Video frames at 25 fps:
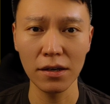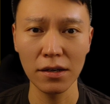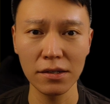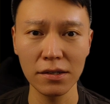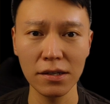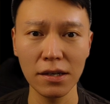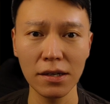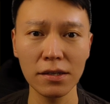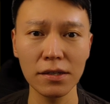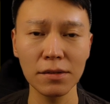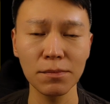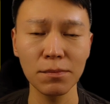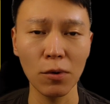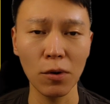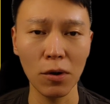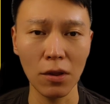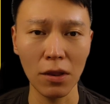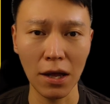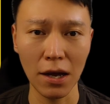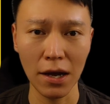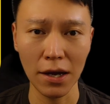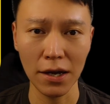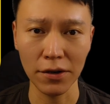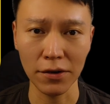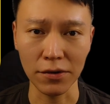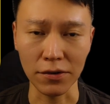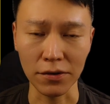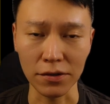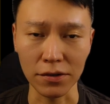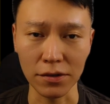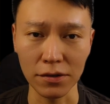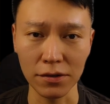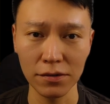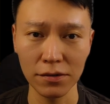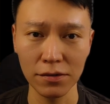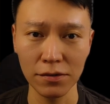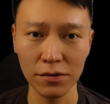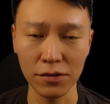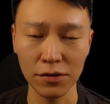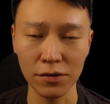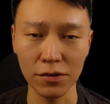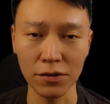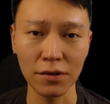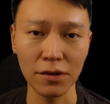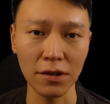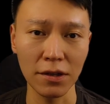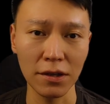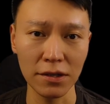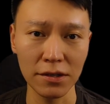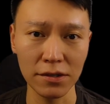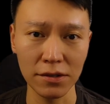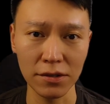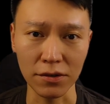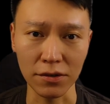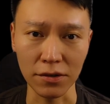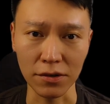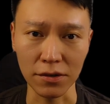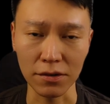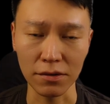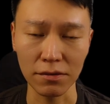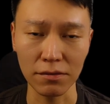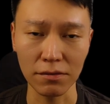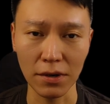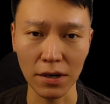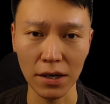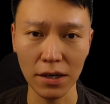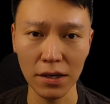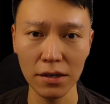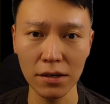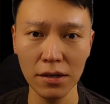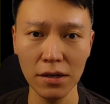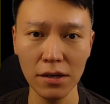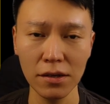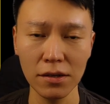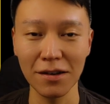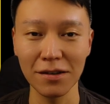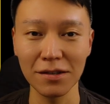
It sounds politer to the listener, right?